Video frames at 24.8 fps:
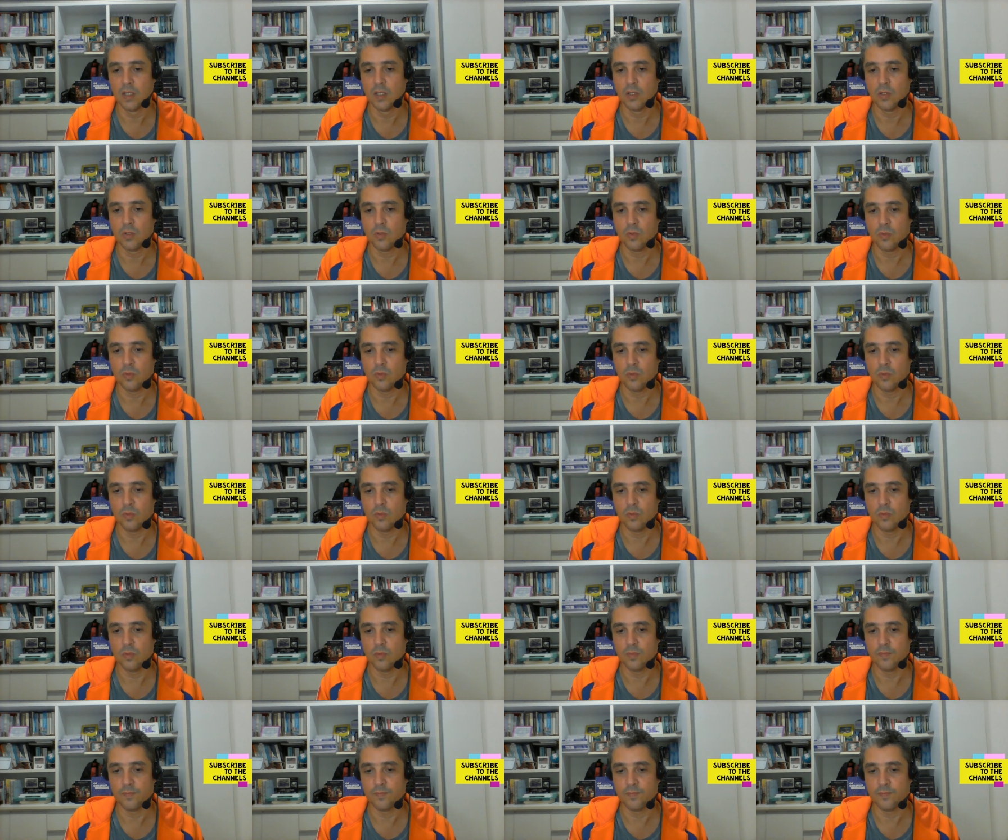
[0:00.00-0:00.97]
to,
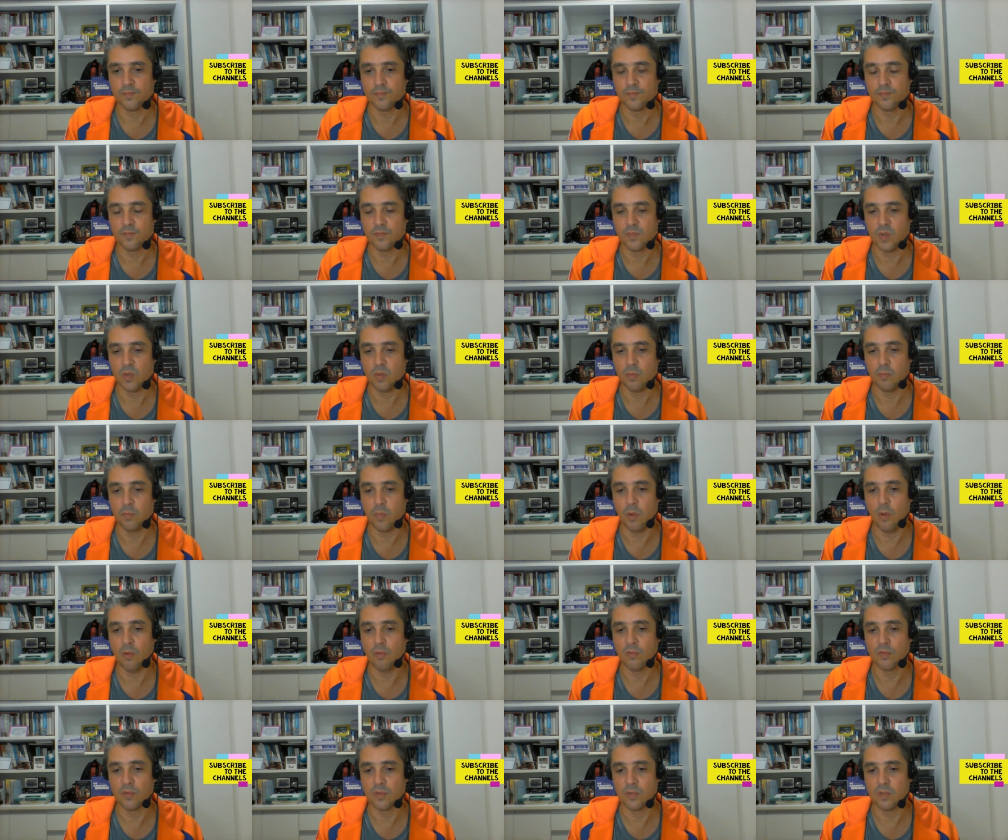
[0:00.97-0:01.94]
to
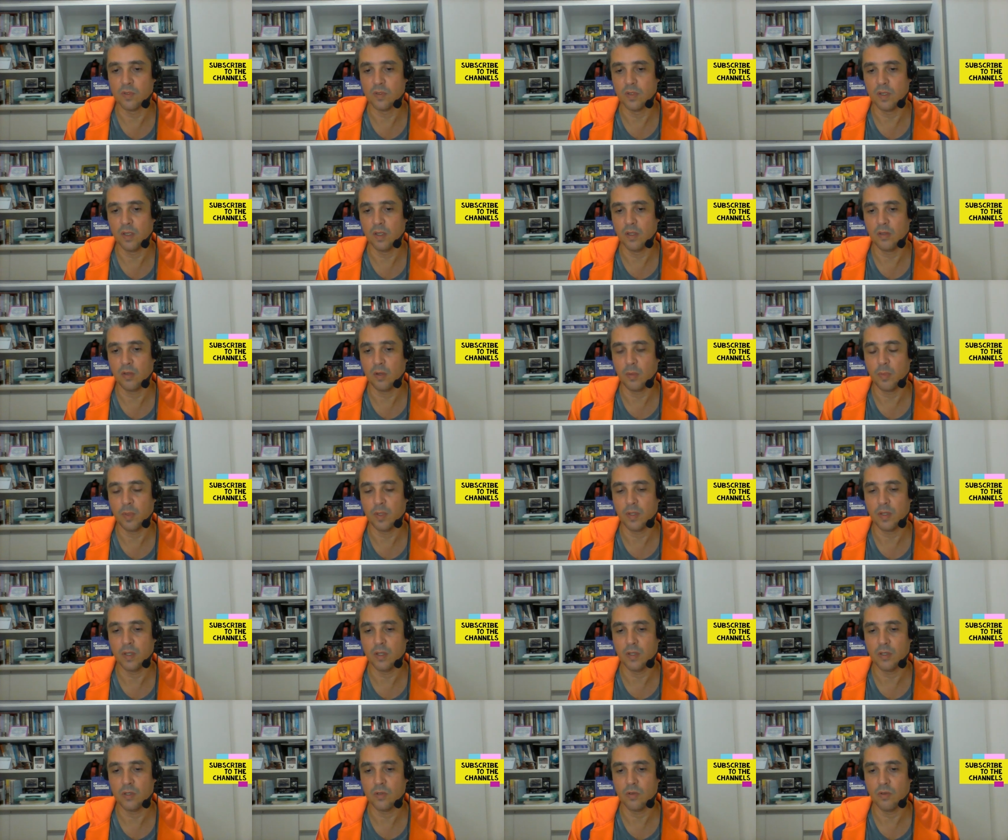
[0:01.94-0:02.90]
impose the
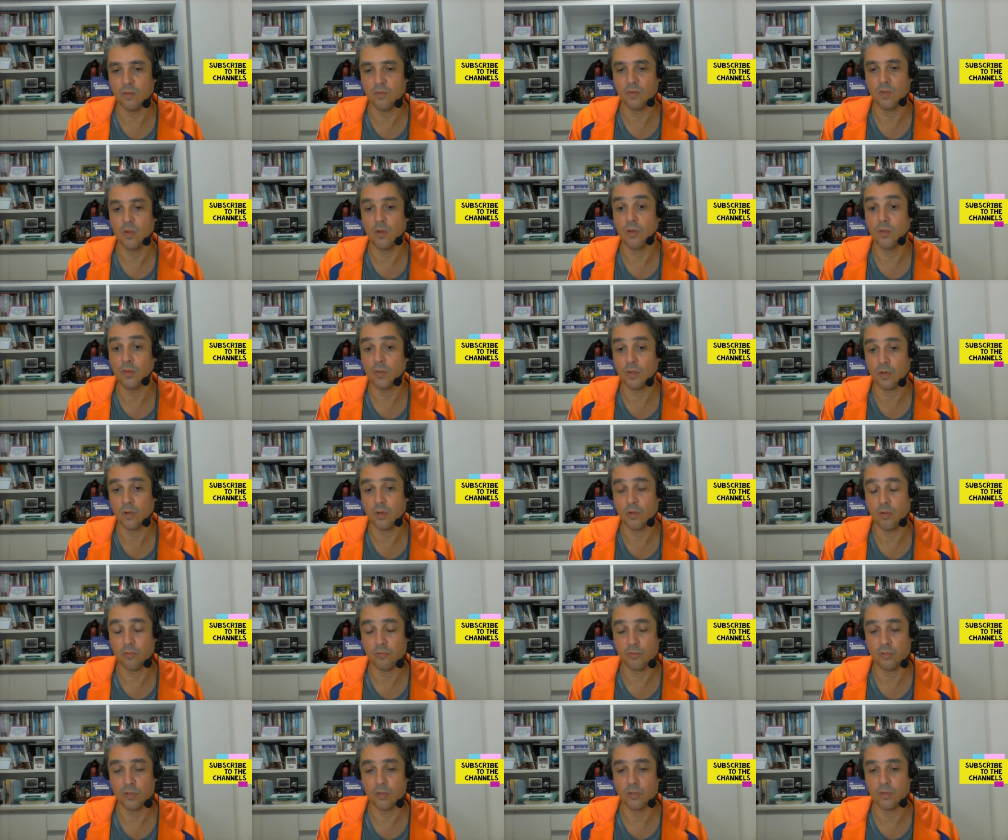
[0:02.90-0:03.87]
interpretation of the other
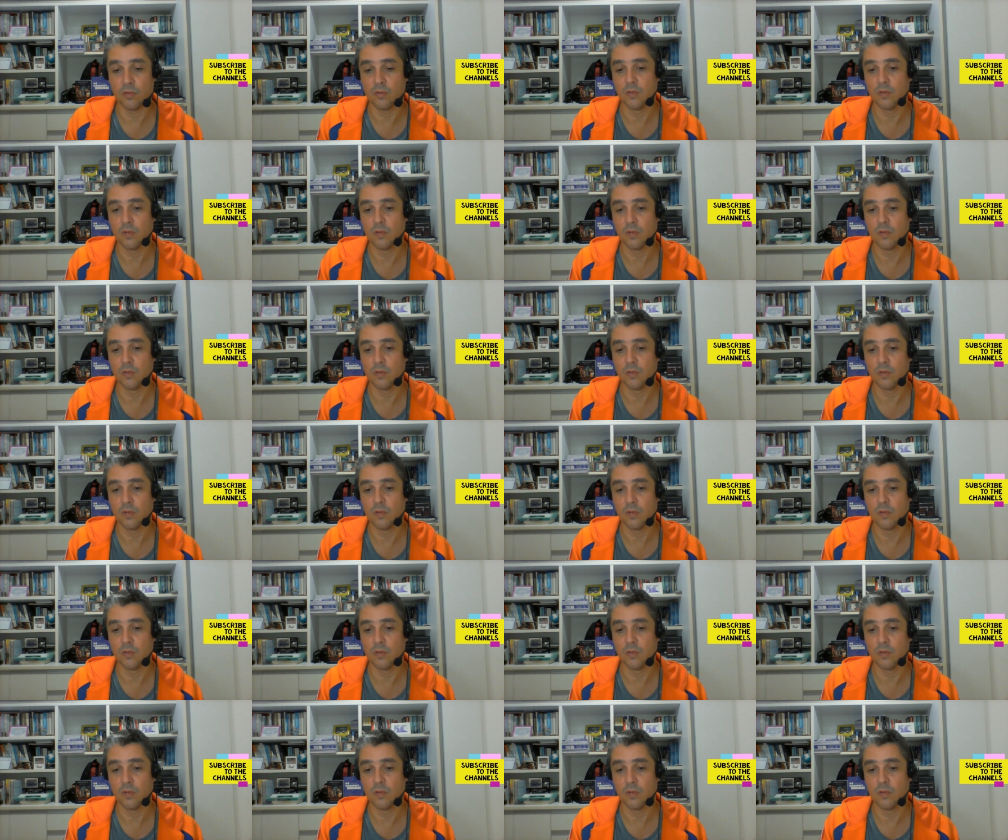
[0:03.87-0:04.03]
culture.